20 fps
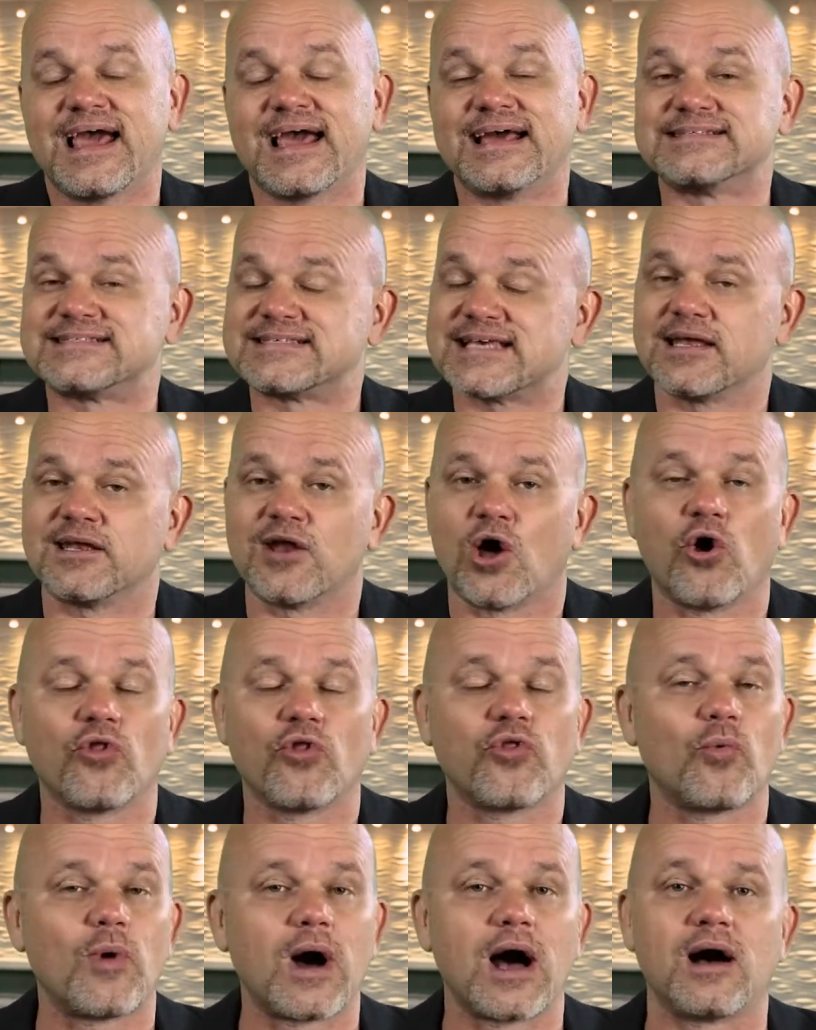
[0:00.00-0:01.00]
And Satan, all
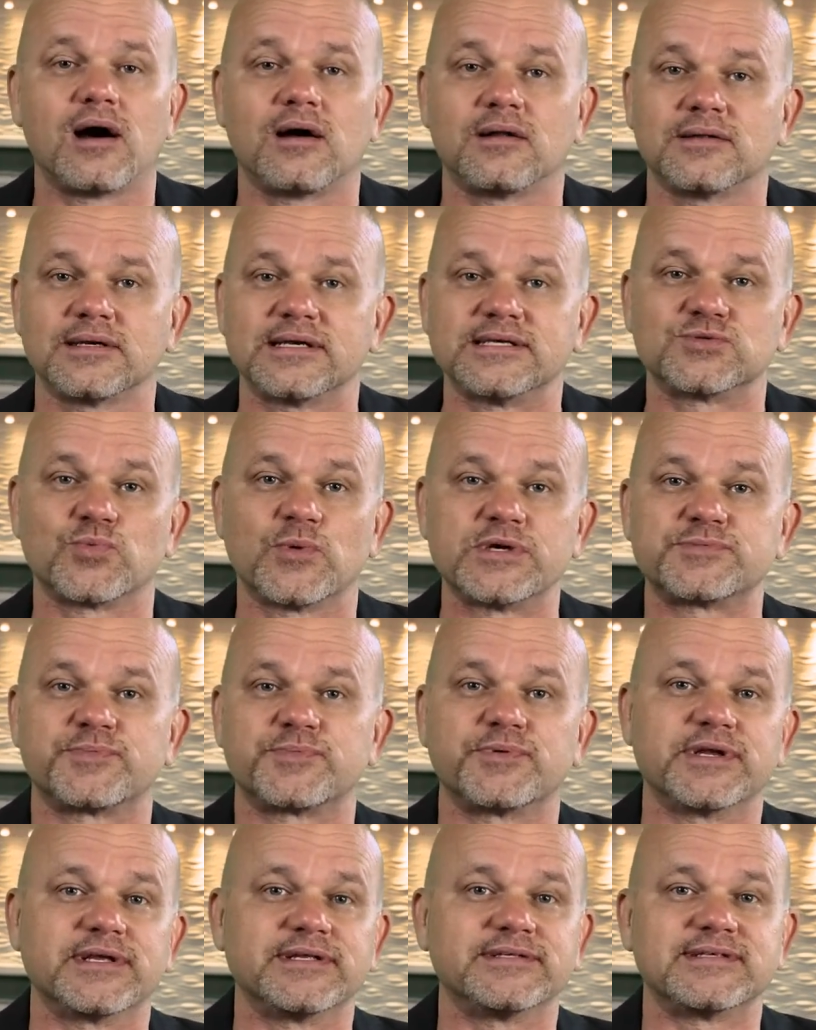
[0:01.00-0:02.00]
the while, is
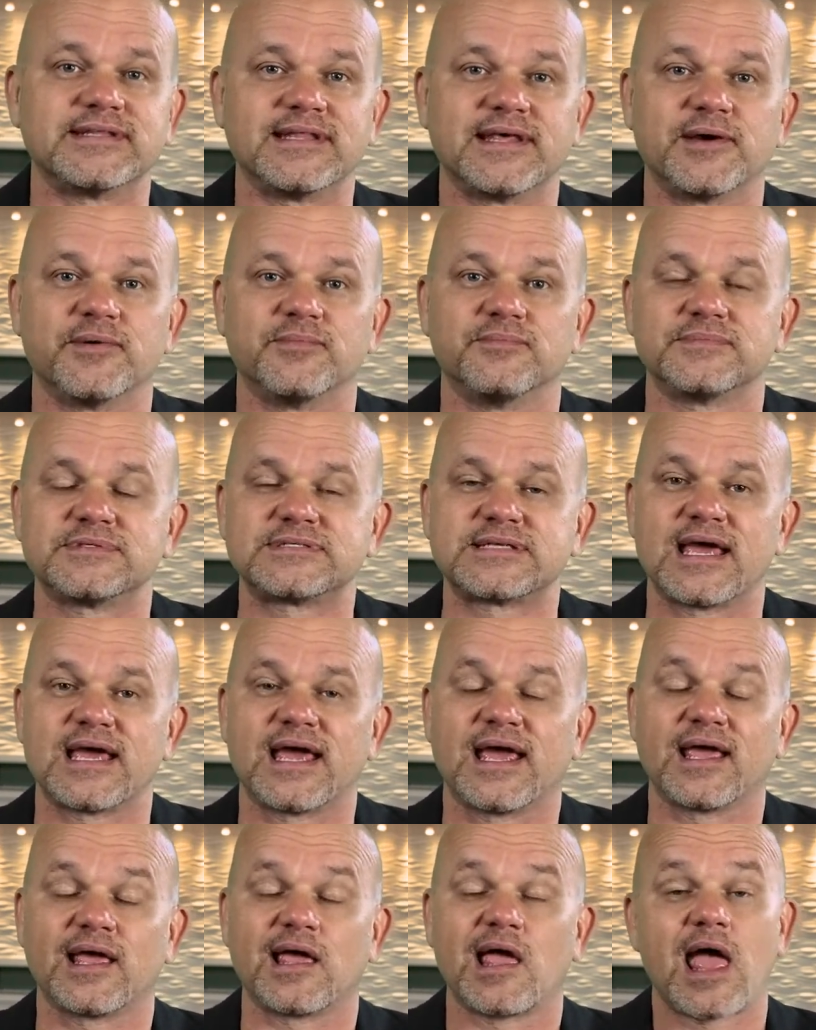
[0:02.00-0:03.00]
whispering to them,
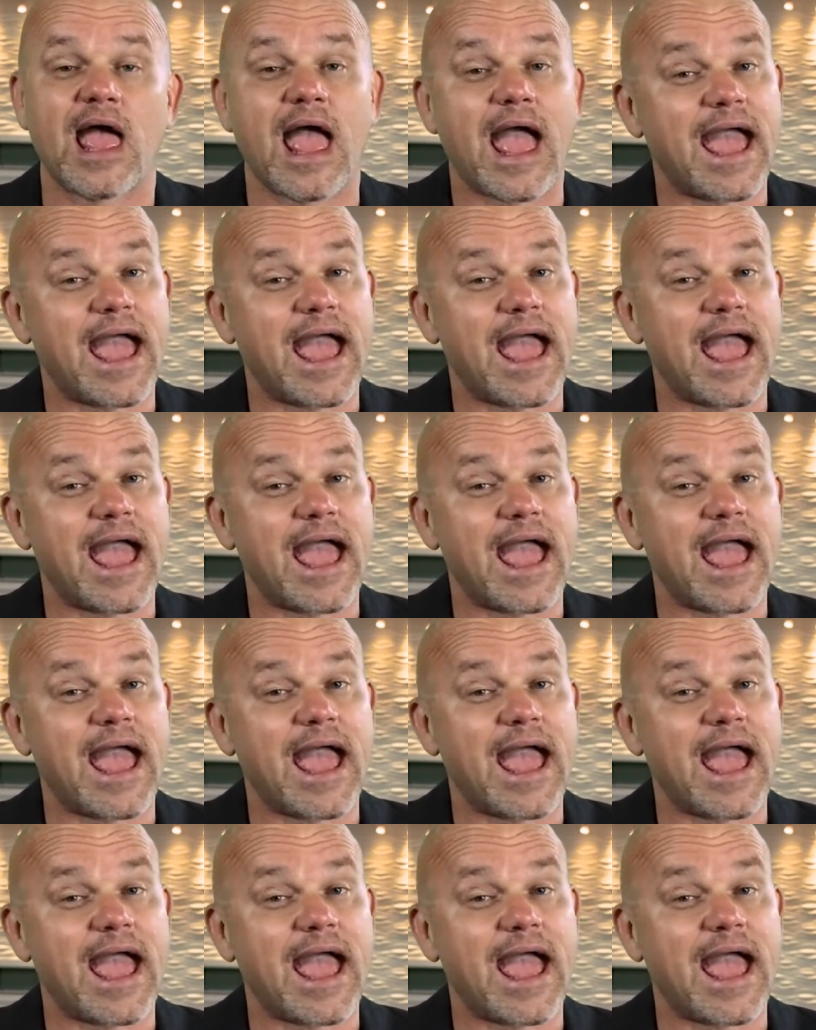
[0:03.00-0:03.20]
saying,